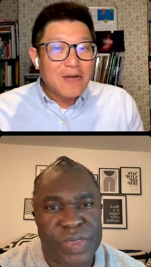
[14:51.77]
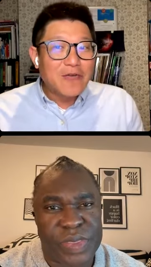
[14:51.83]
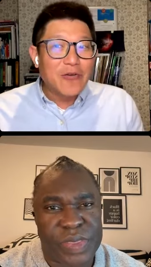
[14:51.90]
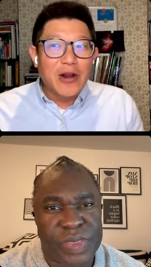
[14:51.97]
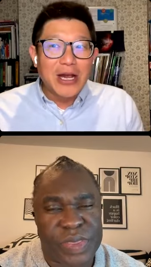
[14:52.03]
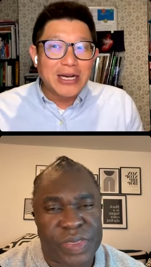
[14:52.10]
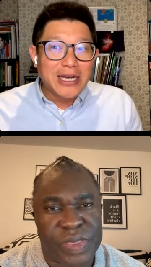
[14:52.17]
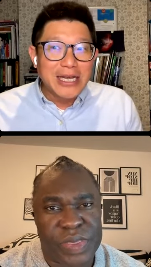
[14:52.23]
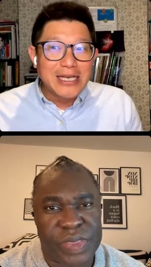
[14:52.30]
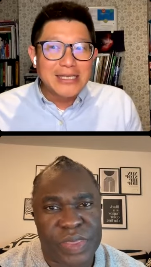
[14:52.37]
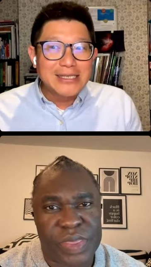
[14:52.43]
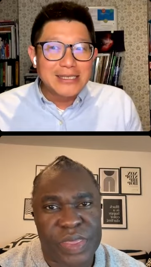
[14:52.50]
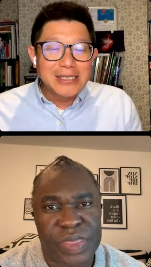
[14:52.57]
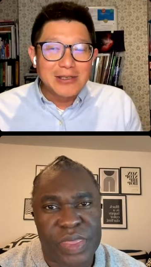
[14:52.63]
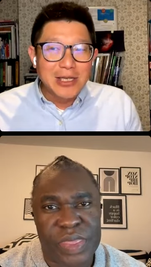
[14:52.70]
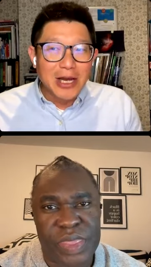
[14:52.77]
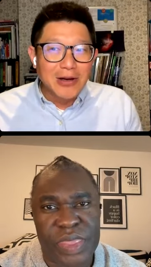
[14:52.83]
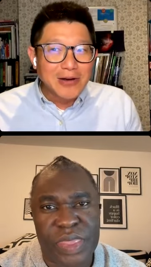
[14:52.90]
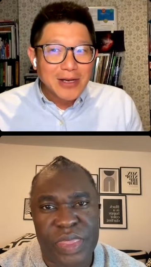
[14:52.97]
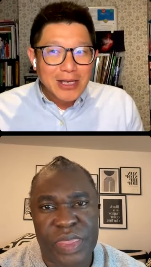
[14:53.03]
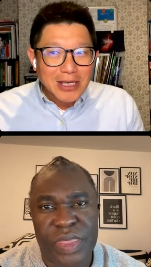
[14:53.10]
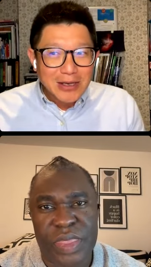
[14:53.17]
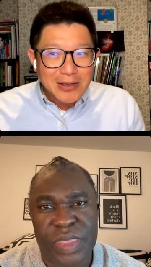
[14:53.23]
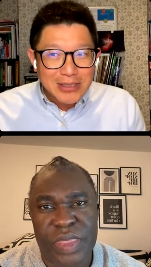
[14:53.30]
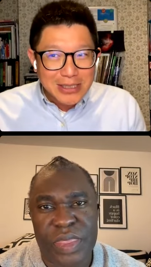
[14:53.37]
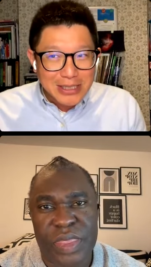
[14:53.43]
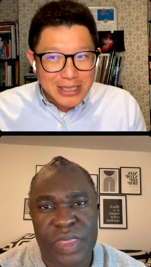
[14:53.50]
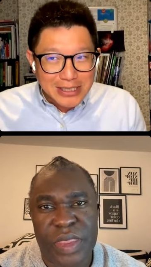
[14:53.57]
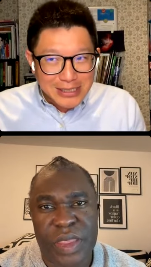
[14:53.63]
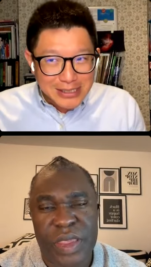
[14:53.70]
Speaker 1: from this you know use
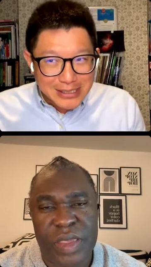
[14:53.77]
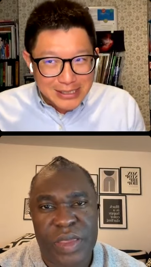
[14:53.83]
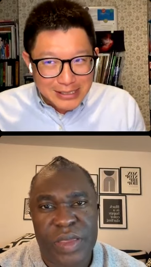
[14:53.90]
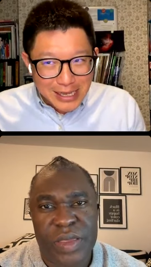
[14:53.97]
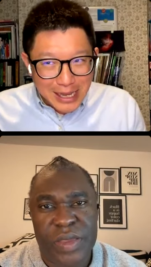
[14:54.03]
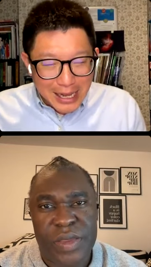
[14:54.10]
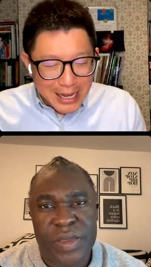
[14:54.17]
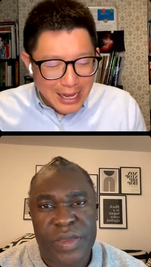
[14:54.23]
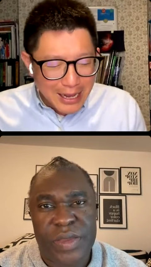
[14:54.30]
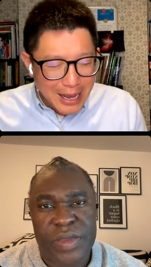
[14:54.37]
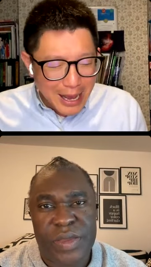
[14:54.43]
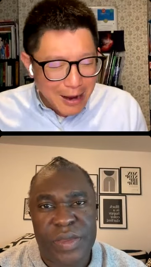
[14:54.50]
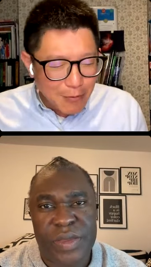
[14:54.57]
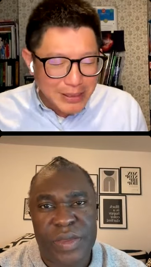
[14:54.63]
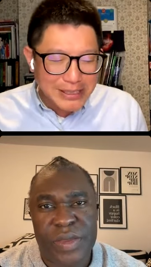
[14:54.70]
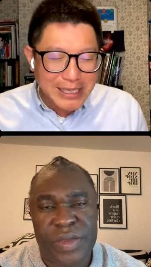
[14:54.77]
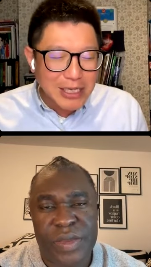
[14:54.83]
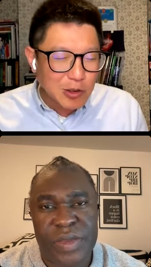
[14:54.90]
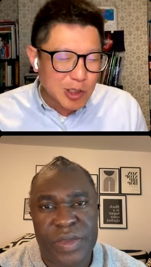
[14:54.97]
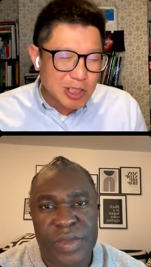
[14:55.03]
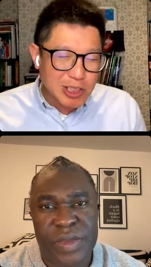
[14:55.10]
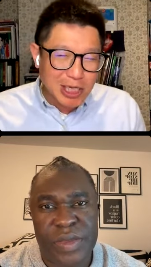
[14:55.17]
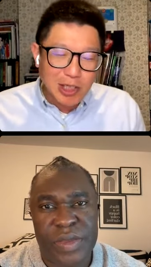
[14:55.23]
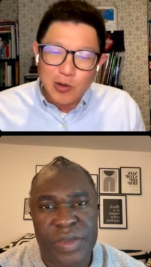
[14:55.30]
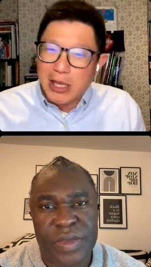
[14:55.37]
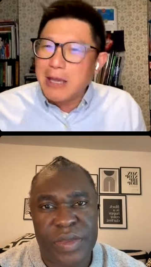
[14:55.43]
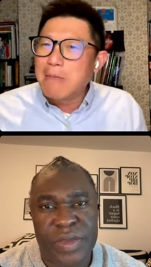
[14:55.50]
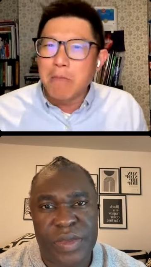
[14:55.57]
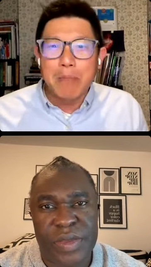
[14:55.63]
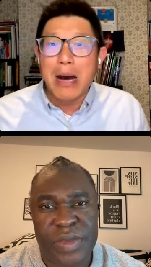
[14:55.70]
this uh aries ingress chart to
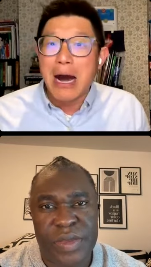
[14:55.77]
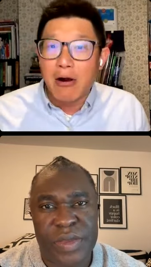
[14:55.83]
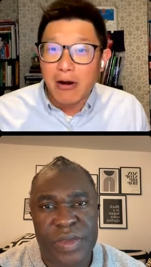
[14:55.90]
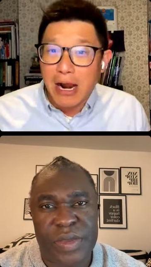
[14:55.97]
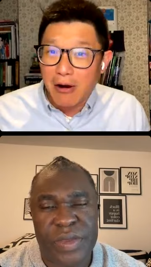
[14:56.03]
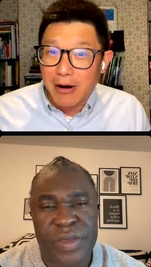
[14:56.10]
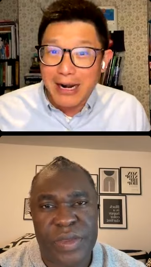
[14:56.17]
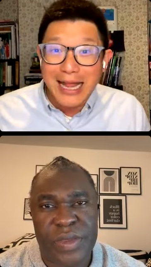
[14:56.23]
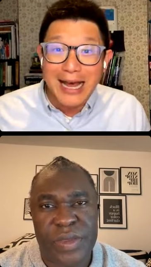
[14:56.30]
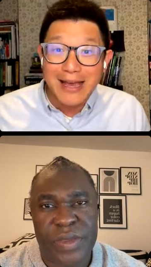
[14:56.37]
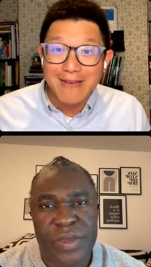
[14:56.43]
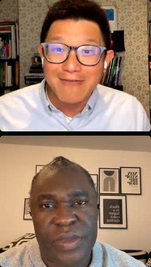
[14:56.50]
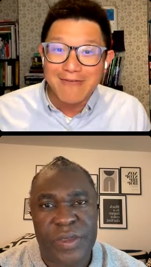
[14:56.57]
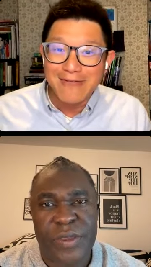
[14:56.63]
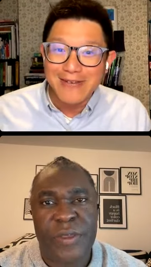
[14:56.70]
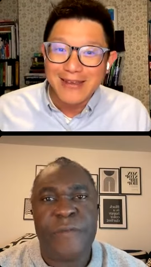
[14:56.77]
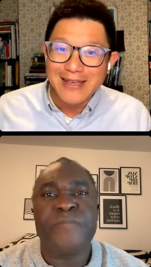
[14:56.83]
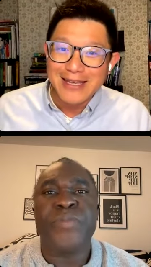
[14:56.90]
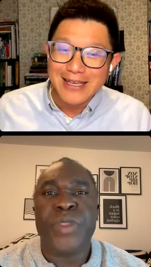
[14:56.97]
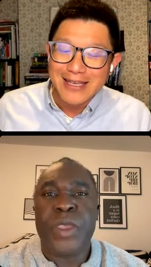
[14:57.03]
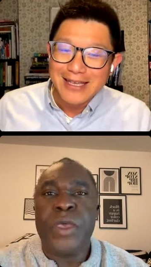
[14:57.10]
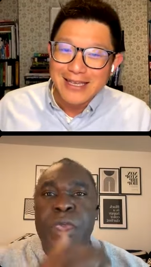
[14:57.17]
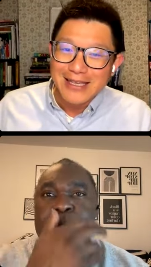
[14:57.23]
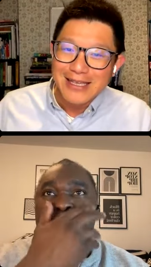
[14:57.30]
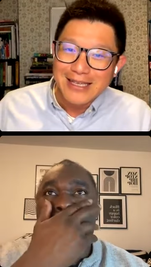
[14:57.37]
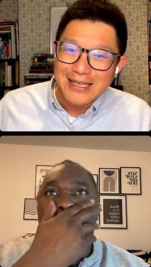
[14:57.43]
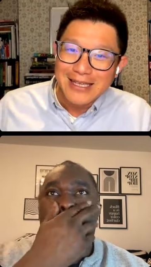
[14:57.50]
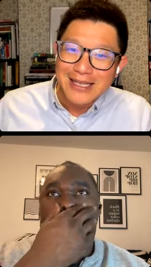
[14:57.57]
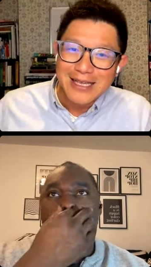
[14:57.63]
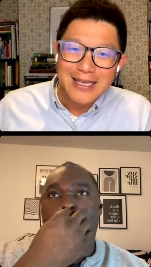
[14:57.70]
empower our life
Speaker 2: yeah
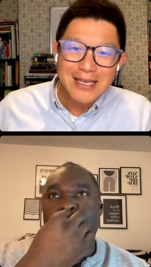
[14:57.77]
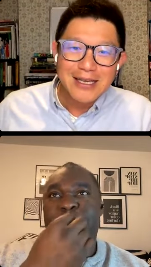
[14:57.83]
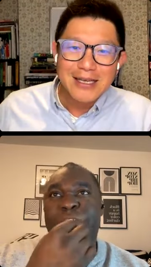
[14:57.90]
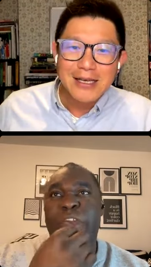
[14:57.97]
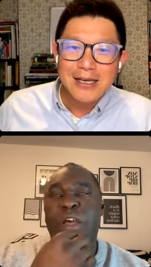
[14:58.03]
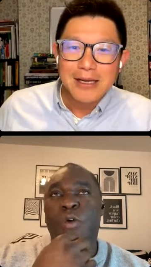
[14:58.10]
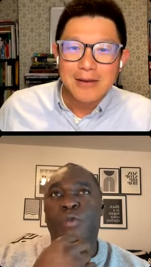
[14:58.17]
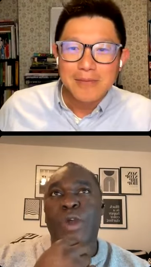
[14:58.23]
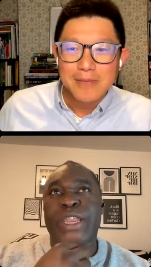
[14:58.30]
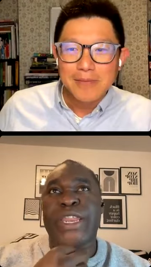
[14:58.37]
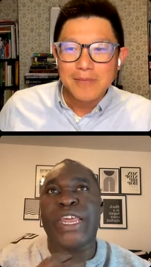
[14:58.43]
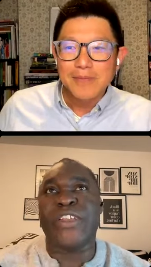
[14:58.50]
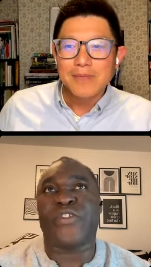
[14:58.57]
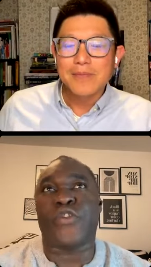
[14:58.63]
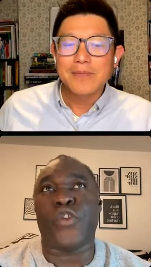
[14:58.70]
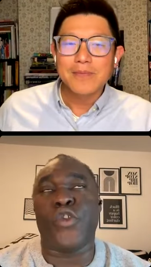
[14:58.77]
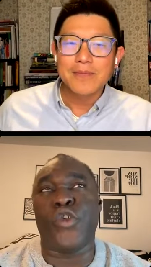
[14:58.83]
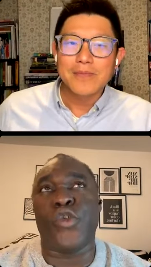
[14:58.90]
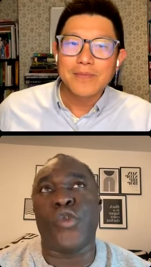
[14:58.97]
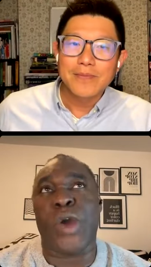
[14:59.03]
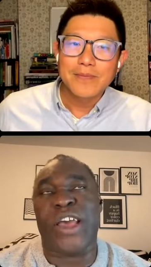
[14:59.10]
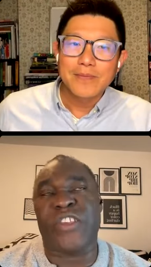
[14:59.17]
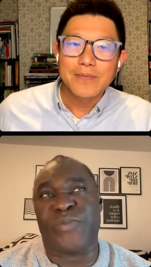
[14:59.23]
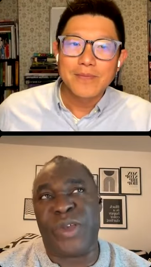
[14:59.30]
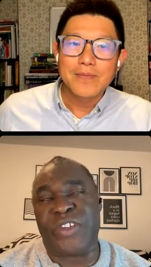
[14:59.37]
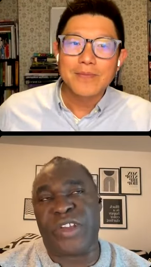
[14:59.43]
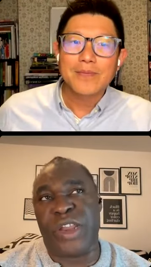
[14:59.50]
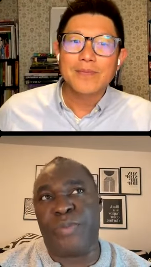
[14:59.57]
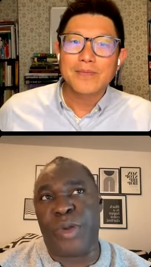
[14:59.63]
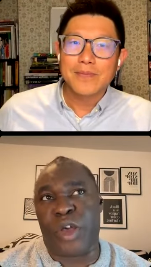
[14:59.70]
i feel we need to
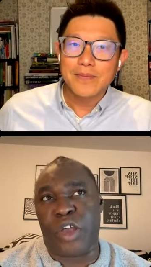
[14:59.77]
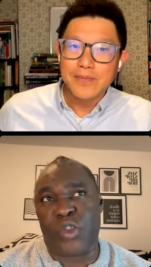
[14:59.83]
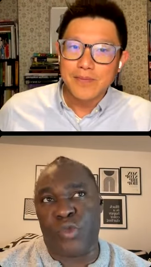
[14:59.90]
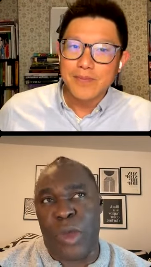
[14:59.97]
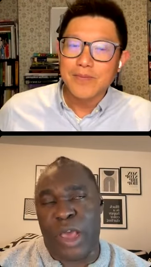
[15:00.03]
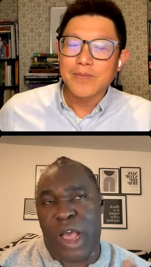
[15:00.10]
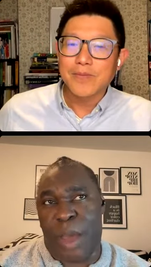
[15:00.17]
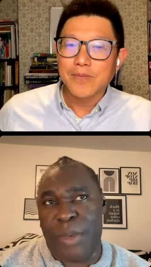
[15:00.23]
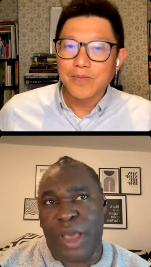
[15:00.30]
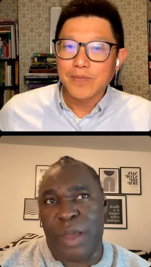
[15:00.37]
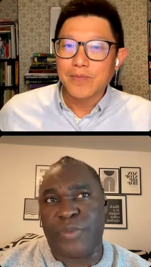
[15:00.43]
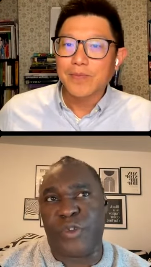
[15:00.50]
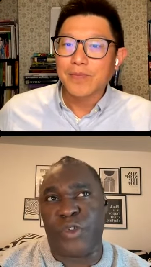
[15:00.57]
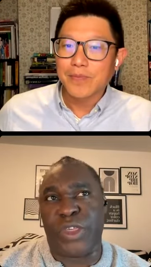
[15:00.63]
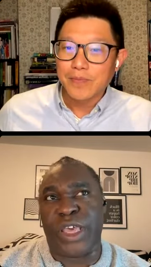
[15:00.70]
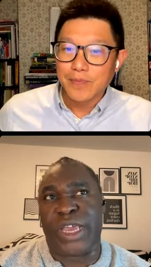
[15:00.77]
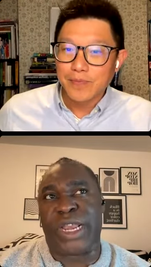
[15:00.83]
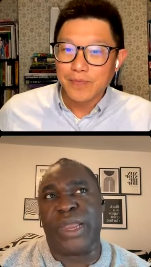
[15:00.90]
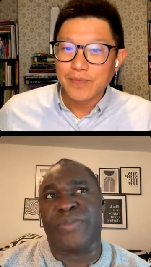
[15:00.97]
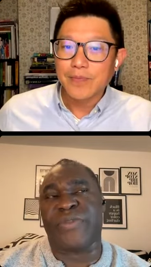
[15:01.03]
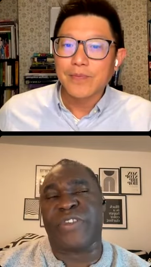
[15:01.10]
especially because we're coming up to the eclipse